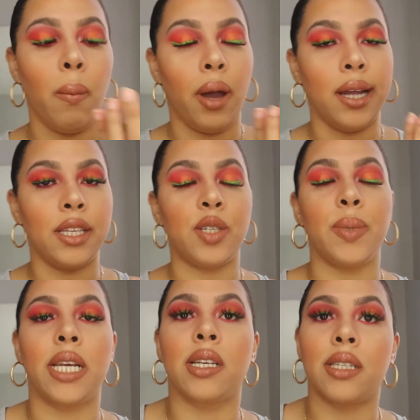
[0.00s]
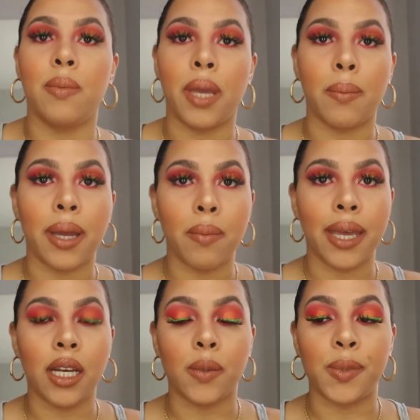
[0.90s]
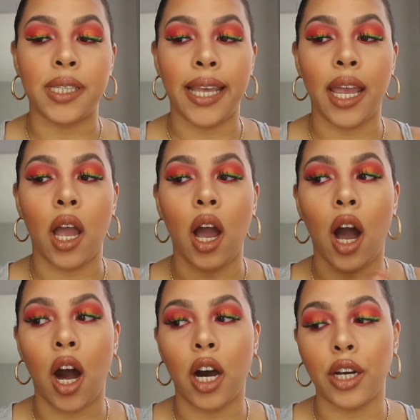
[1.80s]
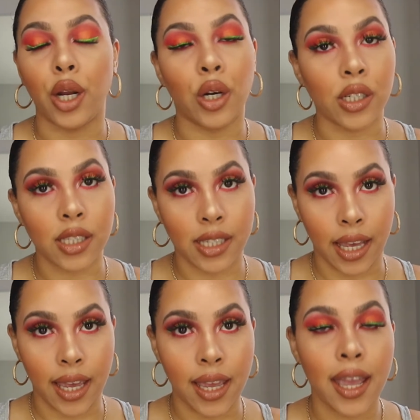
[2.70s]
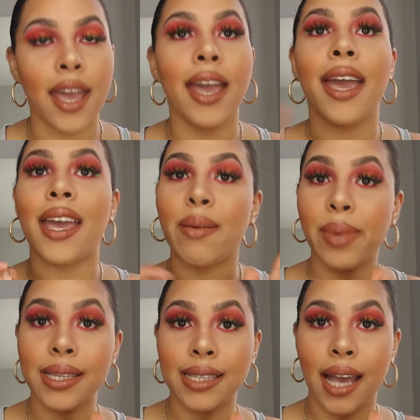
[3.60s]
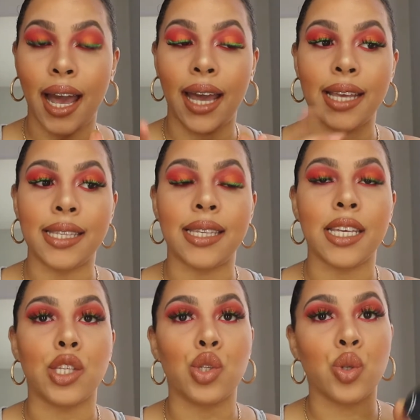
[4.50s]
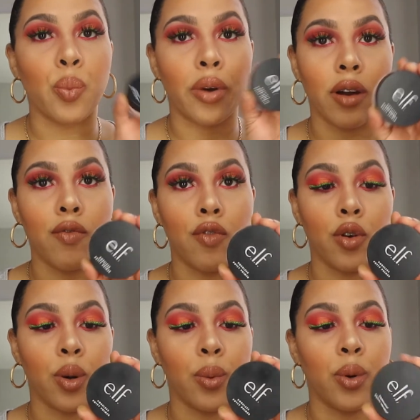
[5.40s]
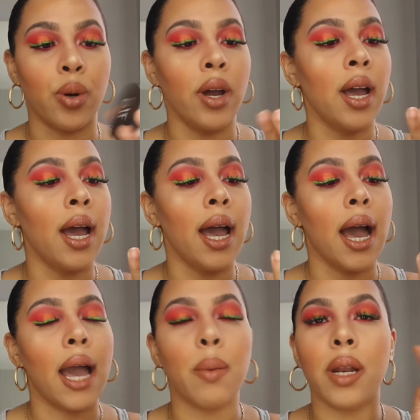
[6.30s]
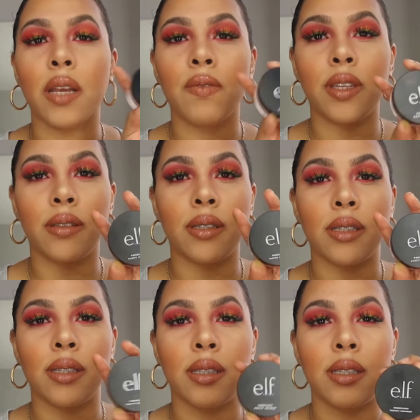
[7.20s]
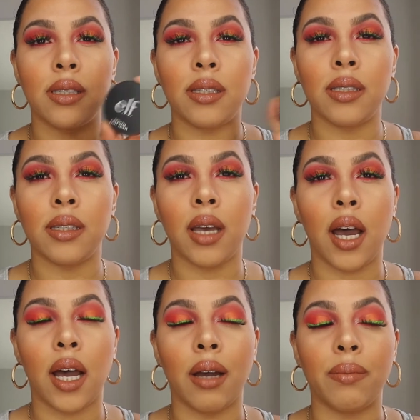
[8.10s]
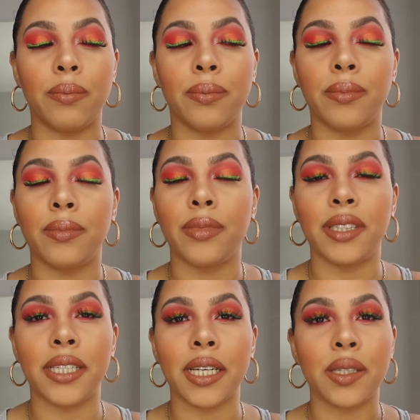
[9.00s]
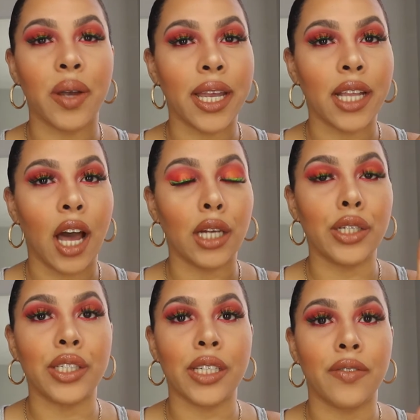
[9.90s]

much because it made my makeup stay on all day, and besides it's super affordable. I believe this is $6 or $8